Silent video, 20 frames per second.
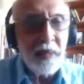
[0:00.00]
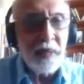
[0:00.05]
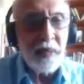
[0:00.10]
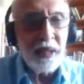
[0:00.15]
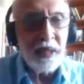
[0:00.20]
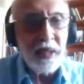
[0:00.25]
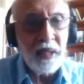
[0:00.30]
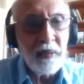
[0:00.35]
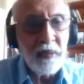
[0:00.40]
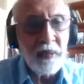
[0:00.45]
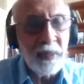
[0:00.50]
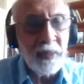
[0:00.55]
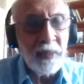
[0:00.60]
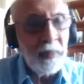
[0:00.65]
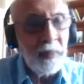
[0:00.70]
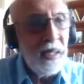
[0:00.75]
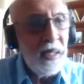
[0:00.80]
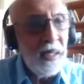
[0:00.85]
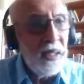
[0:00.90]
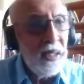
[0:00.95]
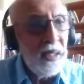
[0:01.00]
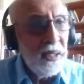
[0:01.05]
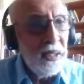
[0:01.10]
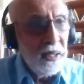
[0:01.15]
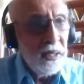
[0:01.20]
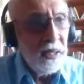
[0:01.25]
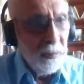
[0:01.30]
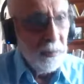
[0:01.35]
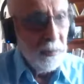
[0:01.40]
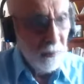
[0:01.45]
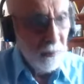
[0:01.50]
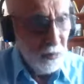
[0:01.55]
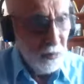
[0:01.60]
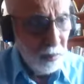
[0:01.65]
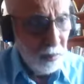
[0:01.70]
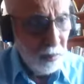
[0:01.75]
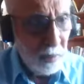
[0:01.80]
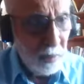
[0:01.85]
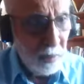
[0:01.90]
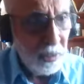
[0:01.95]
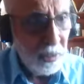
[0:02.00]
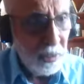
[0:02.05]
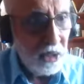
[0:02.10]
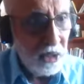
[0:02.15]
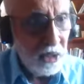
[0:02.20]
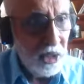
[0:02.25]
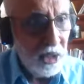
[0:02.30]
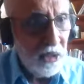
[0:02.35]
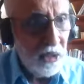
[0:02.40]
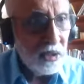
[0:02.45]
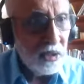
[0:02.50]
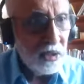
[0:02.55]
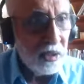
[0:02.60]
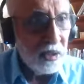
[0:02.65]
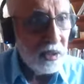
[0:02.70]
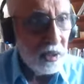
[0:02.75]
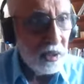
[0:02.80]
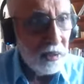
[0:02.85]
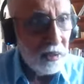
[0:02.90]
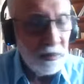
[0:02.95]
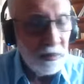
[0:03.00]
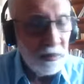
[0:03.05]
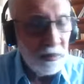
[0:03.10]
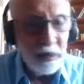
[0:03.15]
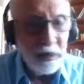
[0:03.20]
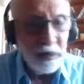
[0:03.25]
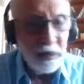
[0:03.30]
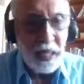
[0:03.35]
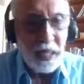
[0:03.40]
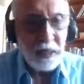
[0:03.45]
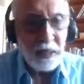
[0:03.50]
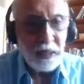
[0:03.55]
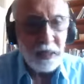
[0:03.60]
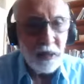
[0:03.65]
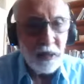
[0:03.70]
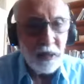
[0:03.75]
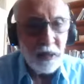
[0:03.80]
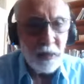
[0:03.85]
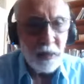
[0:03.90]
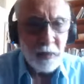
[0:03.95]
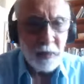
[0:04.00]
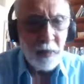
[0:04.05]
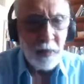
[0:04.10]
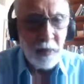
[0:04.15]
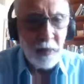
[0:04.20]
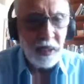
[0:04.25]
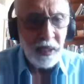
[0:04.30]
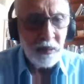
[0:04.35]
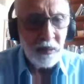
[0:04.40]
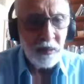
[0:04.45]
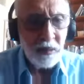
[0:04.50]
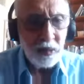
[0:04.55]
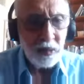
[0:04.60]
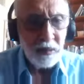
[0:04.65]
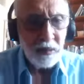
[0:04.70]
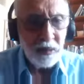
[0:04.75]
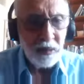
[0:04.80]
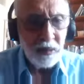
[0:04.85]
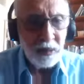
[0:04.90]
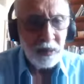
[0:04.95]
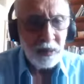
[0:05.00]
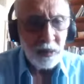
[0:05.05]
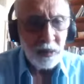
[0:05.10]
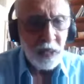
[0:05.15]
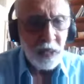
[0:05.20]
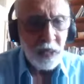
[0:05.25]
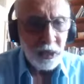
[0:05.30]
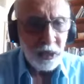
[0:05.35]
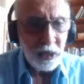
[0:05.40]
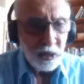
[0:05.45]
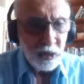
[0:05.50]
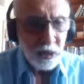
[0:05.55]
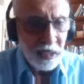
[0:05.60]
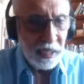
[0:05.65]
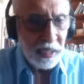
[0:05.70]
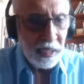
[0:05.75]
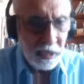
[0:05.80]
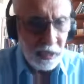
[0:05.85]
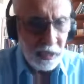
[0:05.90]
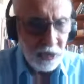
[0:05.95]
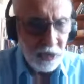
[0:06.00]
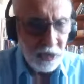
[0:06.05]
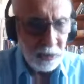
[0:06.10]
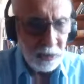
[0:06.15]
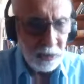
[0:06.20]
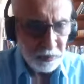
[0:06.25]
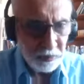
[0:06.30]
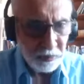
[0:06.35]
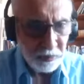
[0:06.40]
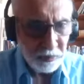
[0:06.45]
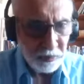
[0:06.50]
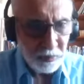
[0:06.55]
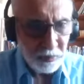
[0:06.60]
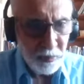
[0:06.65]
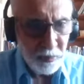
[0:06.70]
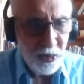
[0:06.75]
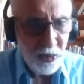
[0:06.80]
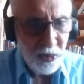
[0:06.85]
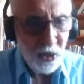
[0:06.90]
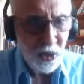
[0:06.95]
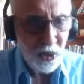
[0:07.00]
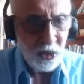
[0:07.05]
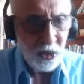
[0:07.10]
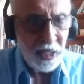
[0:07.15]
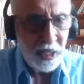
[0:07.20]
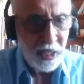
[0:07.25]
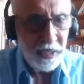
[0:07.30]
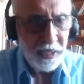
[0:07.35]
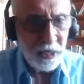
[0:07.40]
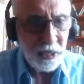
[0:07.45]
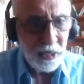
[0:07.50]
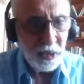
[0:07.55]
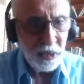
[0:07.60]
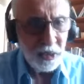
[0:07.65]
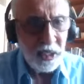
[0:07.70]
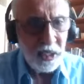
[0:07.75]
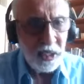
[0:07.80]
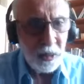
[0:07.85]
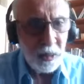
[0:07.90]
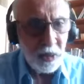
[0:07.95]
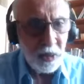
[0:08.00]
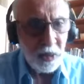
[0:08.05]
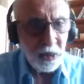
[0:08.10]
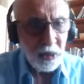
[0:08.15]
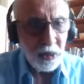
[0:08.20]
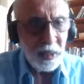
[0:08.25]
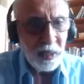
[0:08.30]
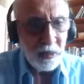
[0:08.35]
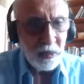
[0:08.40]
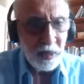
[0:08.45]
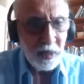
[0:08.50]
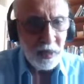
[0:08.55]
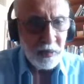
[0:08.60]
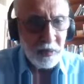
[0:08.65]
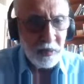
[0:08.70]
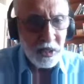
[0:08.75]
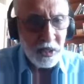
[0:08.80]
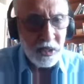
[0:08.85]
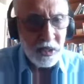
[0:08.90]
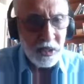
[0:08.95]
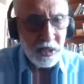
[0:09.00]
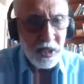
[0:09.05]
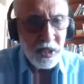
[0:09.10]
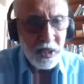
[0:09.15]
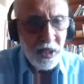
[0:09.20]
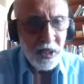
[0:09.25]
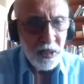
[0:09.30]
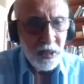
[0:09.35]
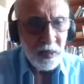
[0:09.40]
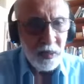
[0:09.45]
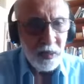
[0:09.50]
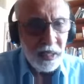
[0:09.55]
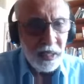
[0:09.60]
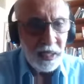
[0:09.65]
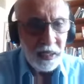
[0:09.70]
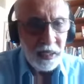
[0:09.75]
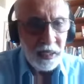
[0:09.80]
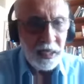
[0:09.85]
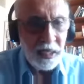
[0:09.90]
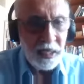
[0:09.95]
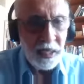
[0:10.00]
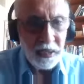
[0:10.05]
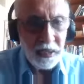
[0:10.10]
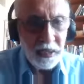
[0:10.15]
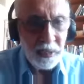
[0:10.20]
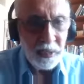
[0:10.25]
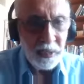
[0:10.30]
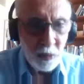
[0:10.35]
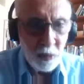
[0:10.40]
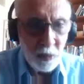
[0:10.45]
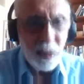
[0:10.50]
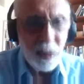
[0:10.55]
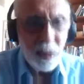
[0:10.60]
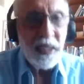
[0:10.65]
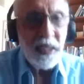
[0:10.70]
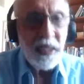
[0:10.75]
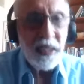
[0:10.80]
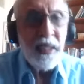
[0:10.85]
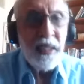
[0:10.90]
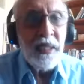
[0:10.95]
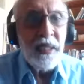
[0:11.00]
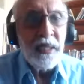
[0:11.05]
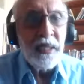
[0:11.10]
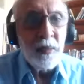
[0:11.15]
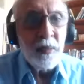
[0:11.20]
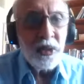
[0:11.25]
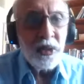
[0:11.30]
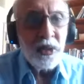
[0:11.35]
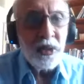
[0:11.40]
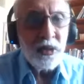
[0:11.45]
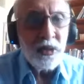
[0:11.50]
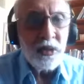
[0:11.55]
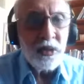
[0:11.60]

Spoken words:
given maybe the genes, that we'll probably live to the 90s. So I need to think about 25 years when I retired, number one. Number two,